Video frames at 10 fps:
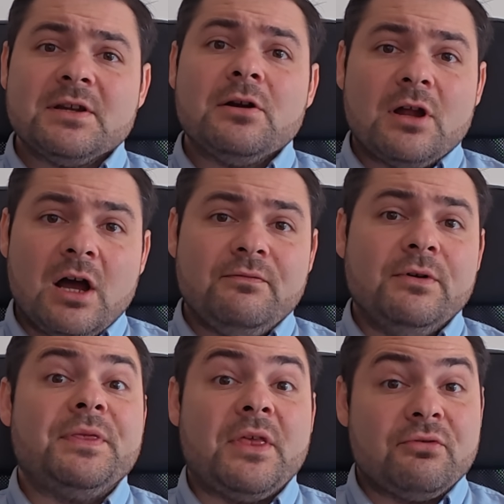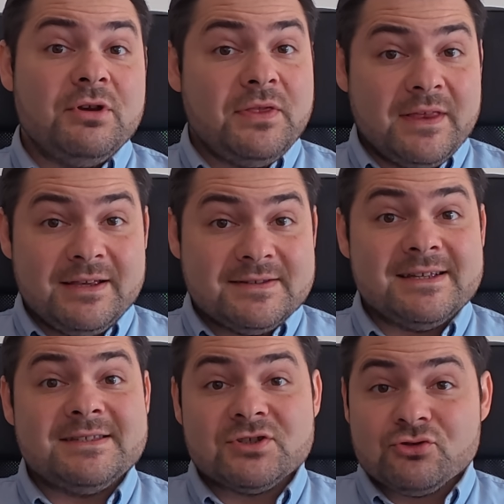start off with the 3
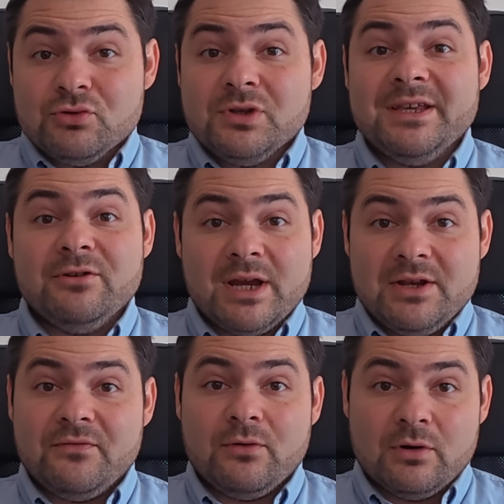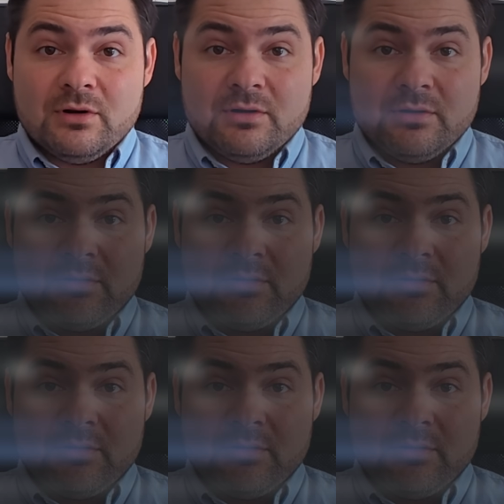things it's truly great for.